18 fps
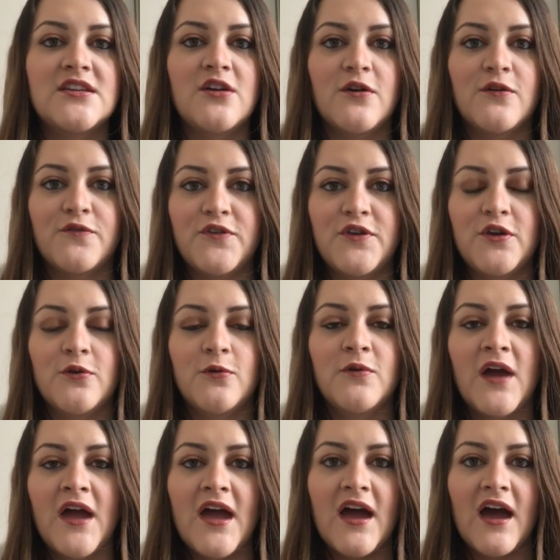You know, if
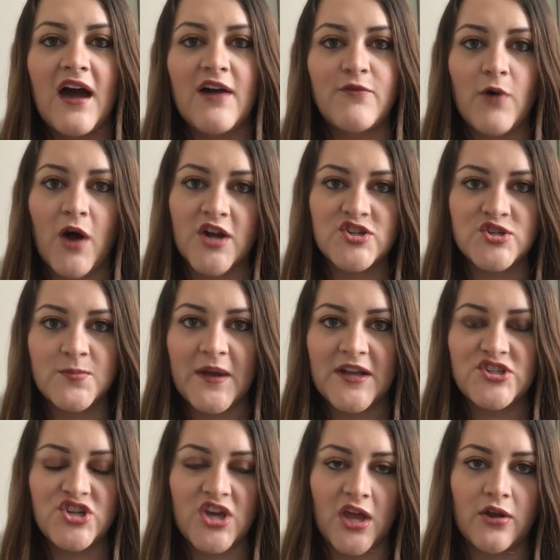you have watched
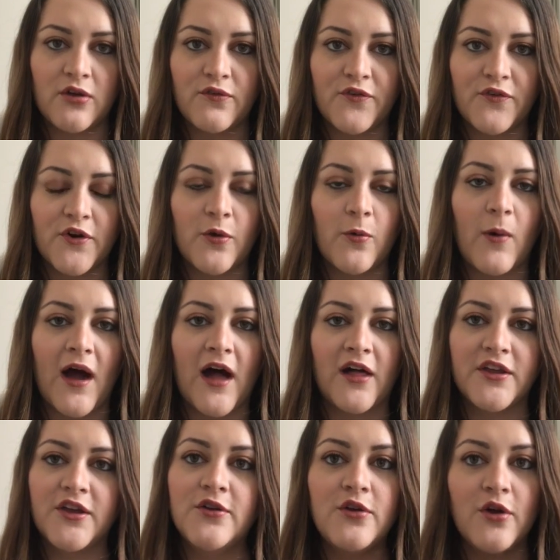my channel for a
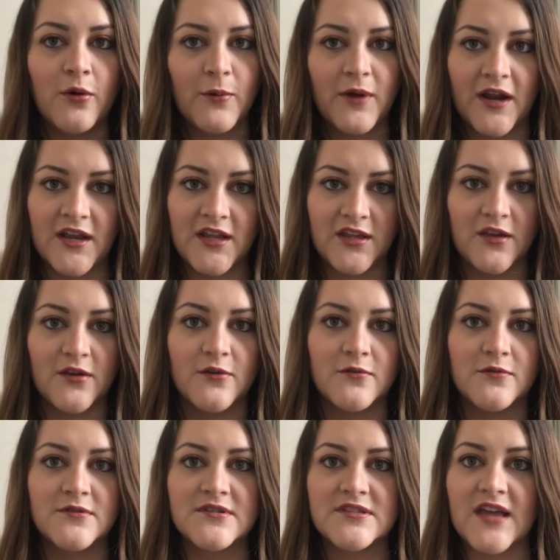while, you know what I
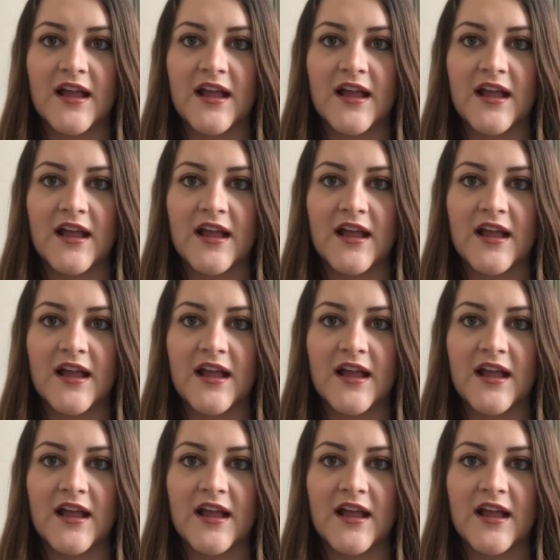use.